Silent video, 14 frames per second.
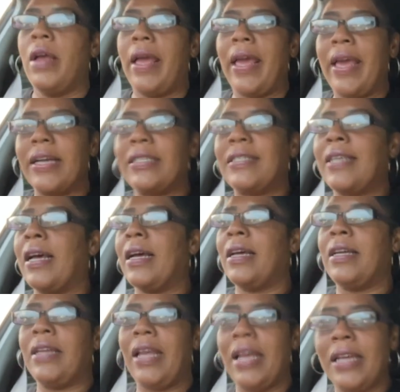
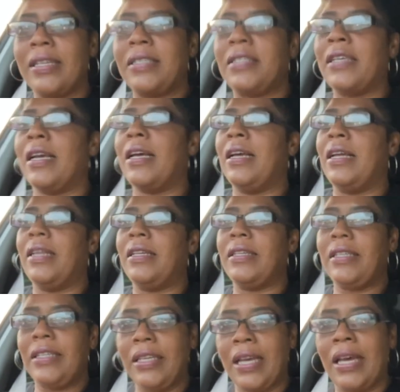Exxon,
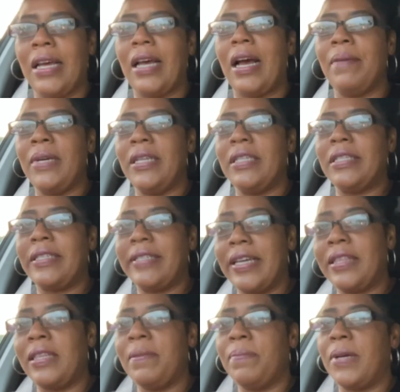Exxon. Yeah, I mean, it's
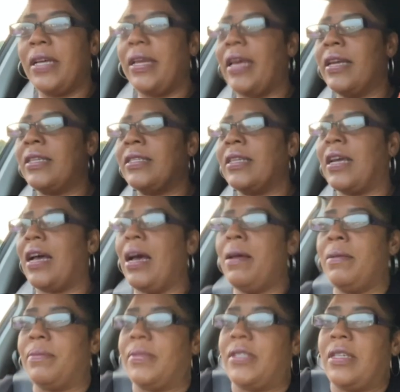nothing but Exxon. I
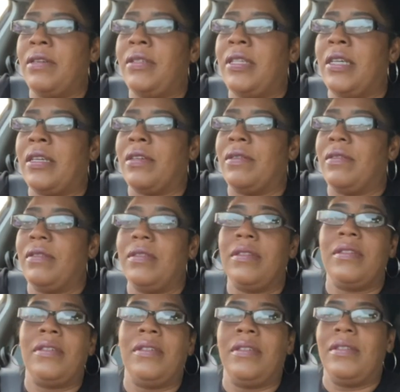am so tickled.
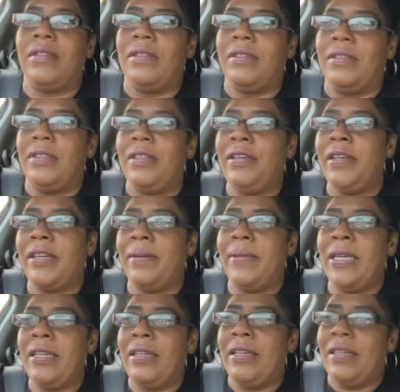You hear
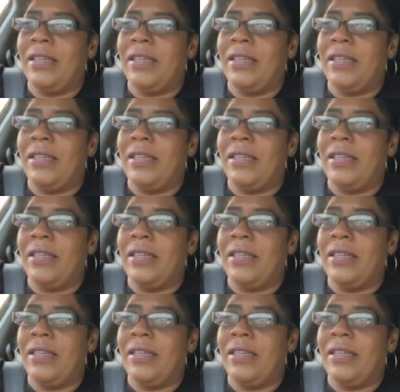me?